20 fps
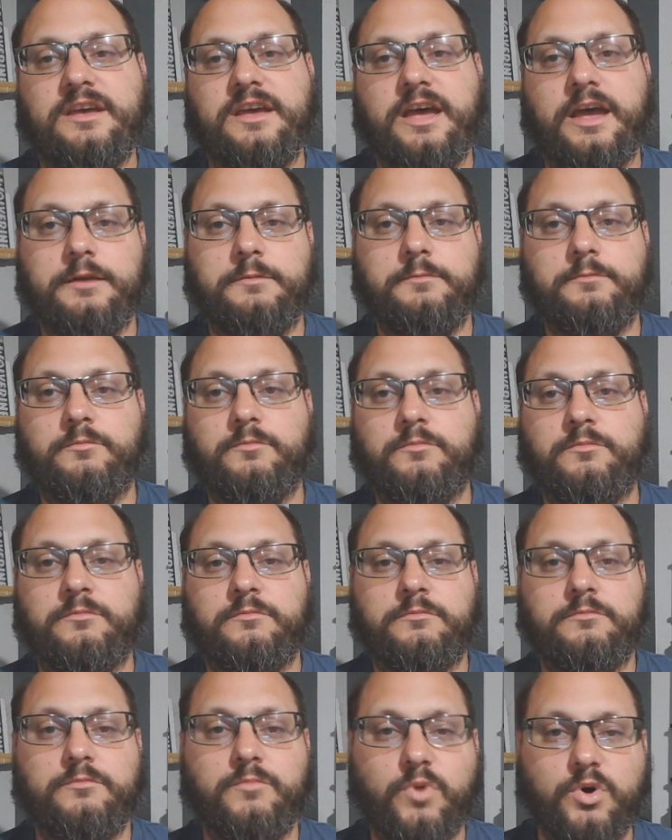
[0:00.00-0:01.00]
and
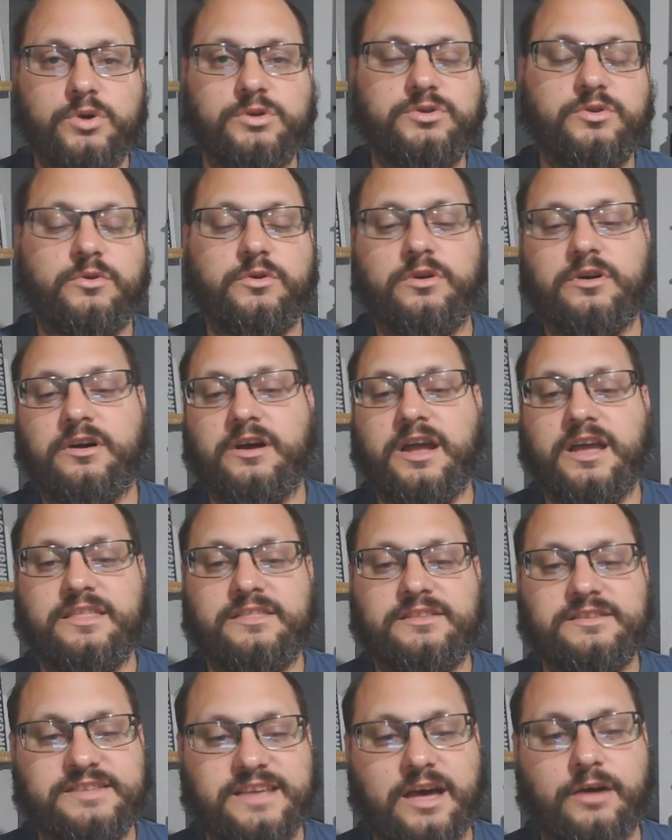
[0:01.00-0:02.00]
Mordor
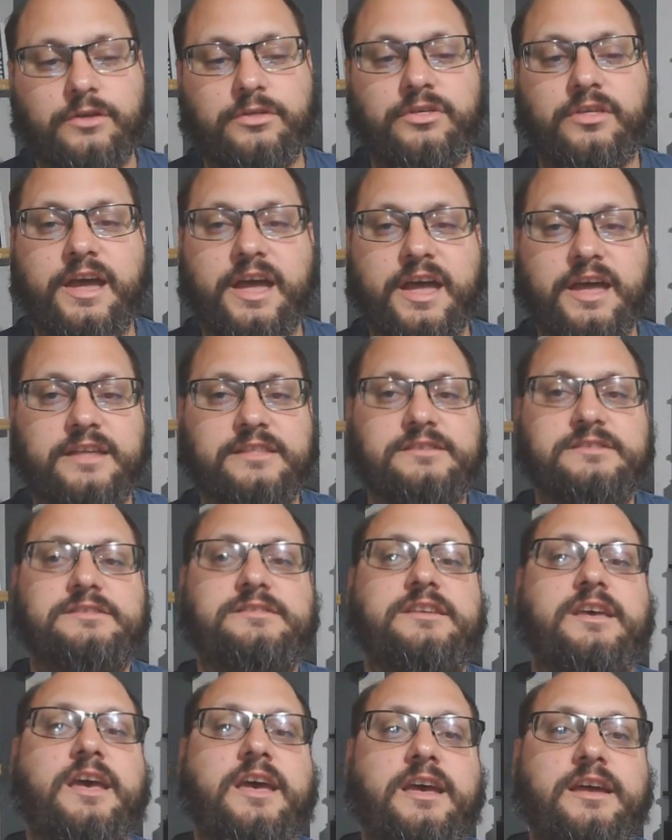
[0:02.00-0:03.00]
and the
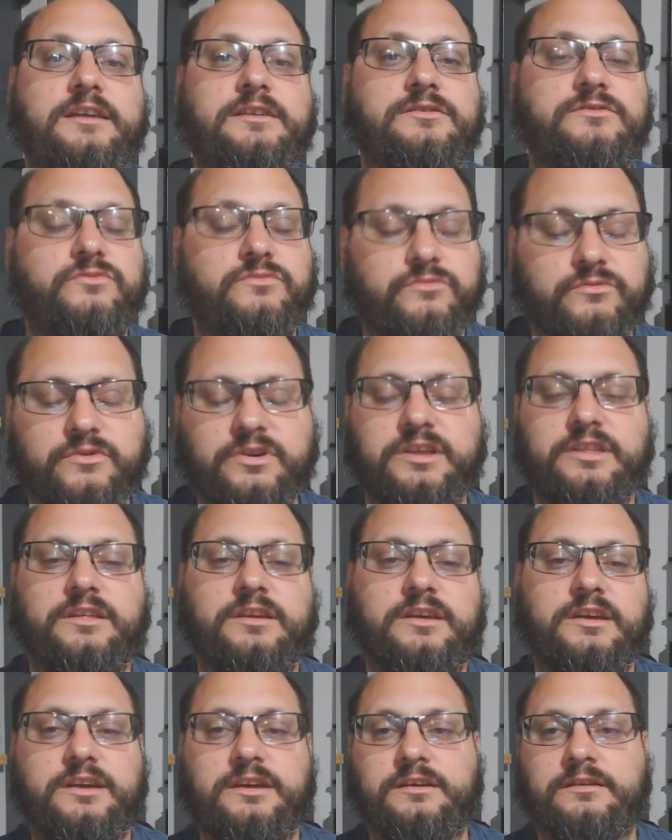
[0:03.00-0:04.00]
Southlands, and
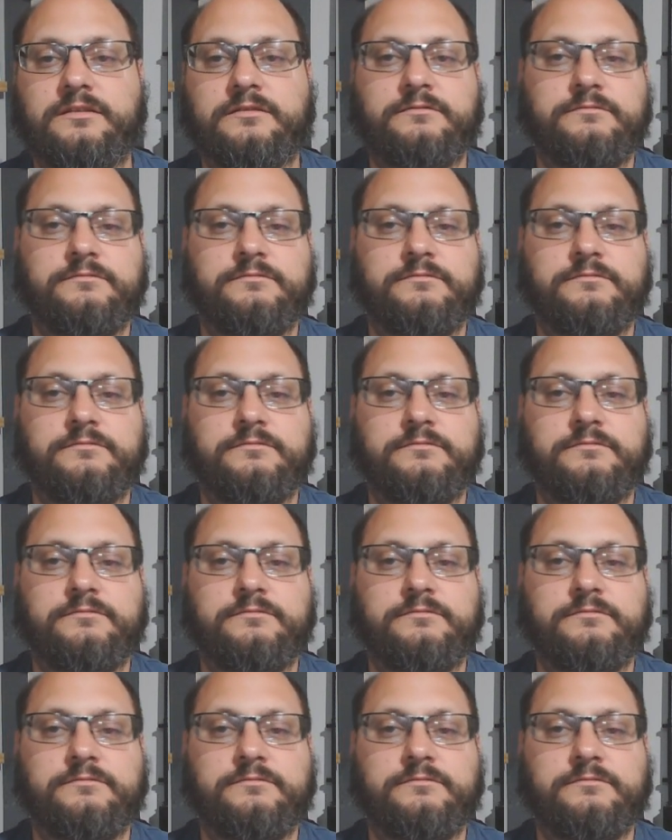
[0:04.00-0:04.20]
really